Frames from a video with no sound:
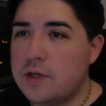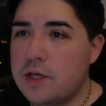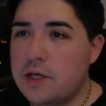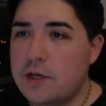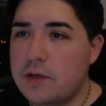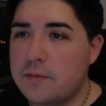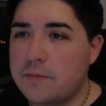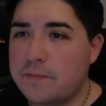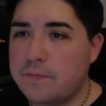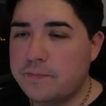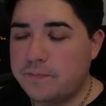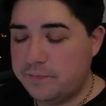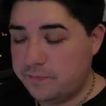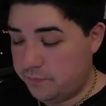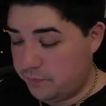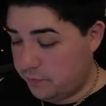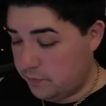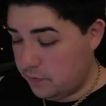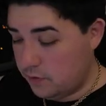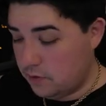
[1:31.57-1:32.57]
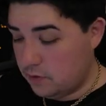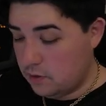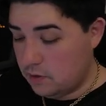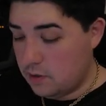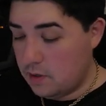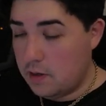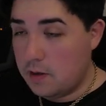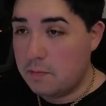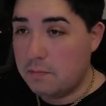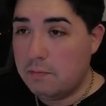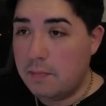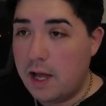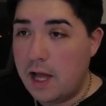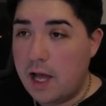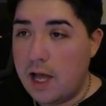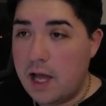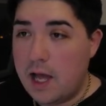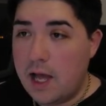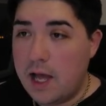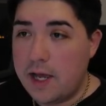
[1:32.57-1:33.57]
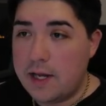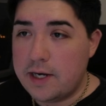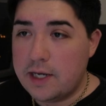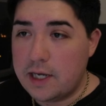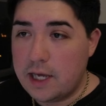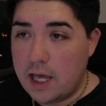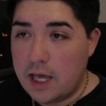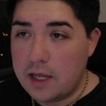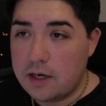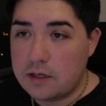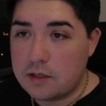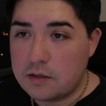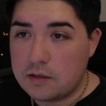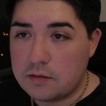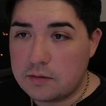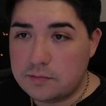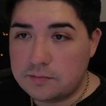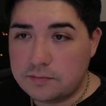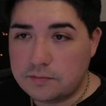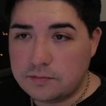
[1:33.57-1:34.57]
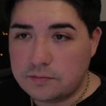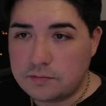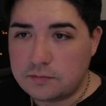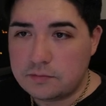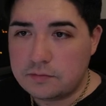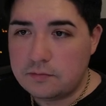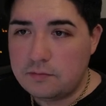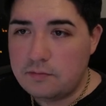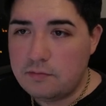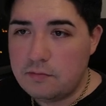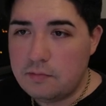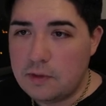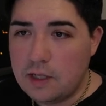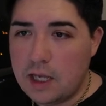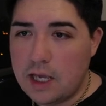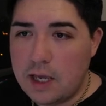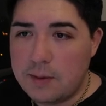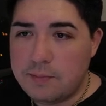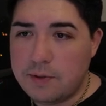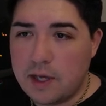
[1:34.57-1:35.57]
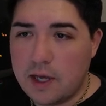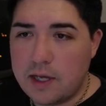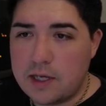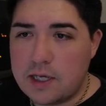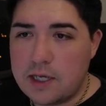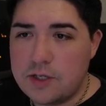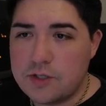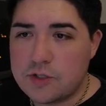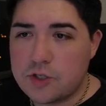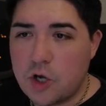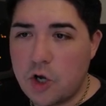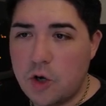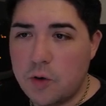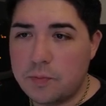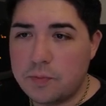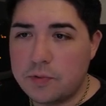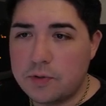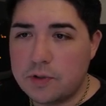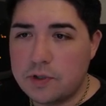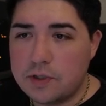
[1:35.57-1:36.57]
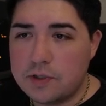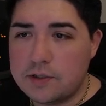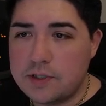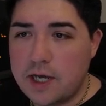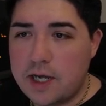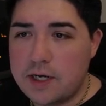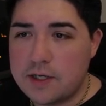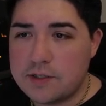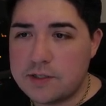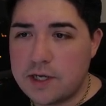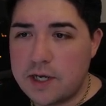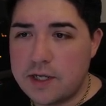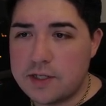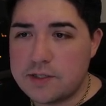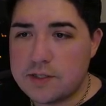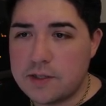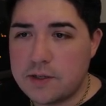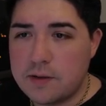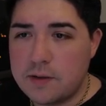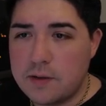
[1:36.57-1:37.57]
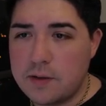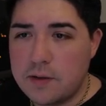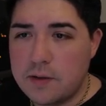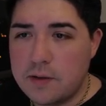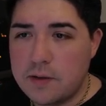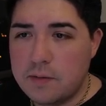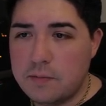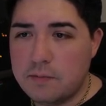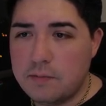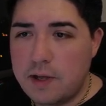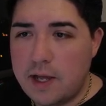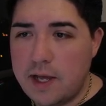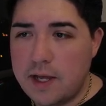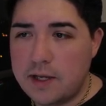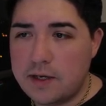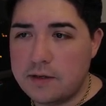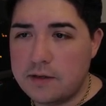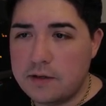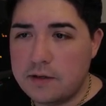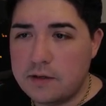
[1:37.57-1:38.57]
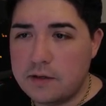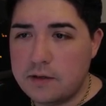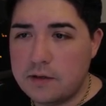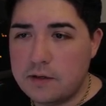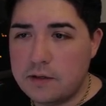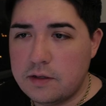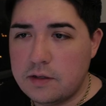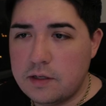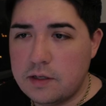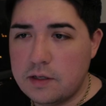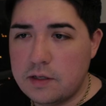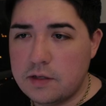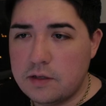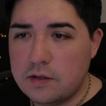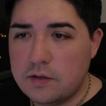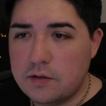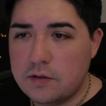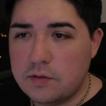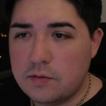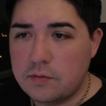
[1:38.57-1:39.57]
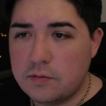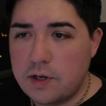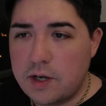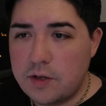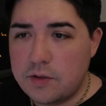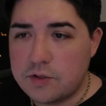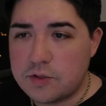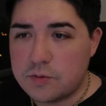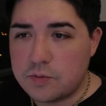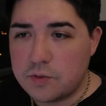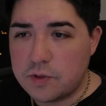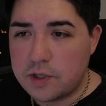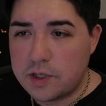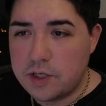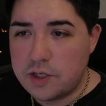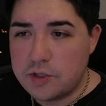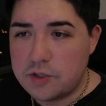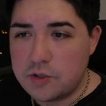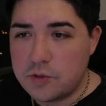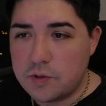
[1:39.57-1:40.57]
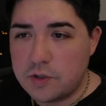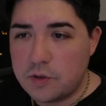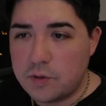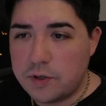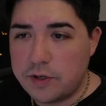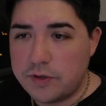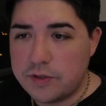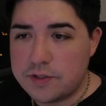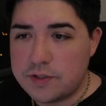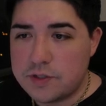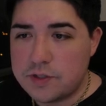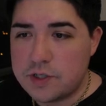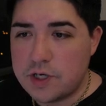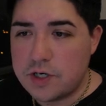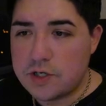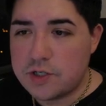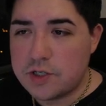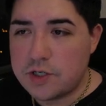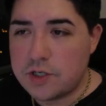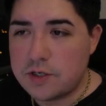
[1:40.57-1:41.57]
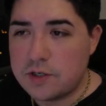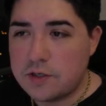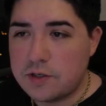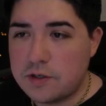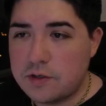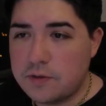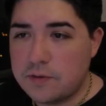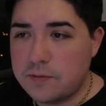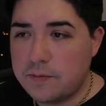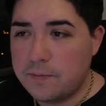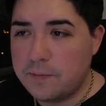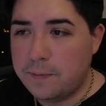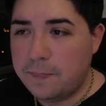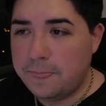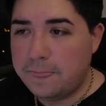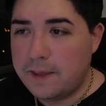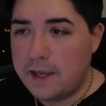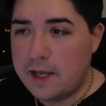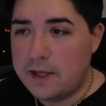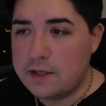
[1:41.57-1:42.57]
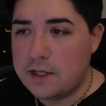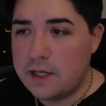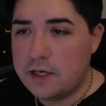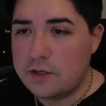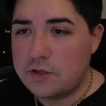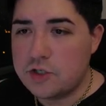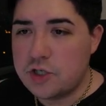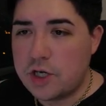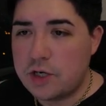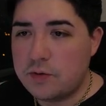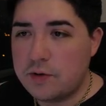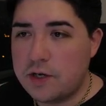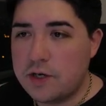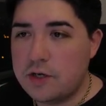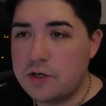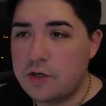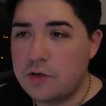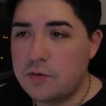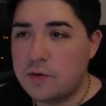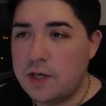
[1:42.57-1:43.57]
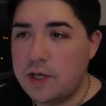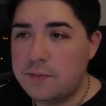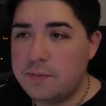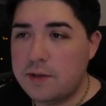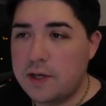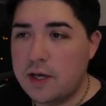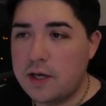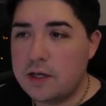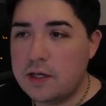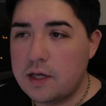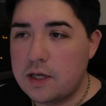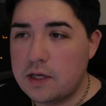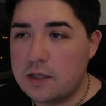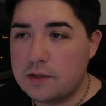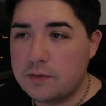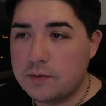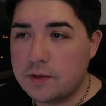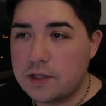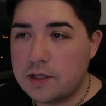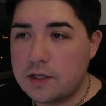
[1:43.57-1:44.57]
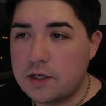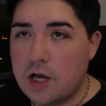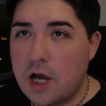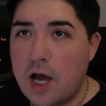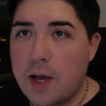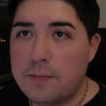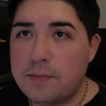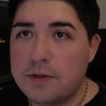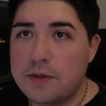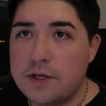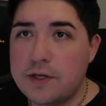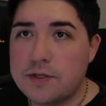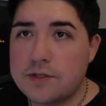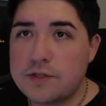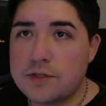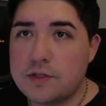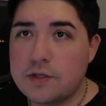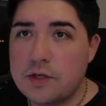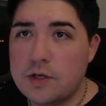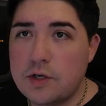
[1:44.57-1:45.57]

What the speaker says: key. Mine again. API key scope, datasets, mine, routes. We're going to do a query suggestion and then generate a new API key. And then we're going to copy this,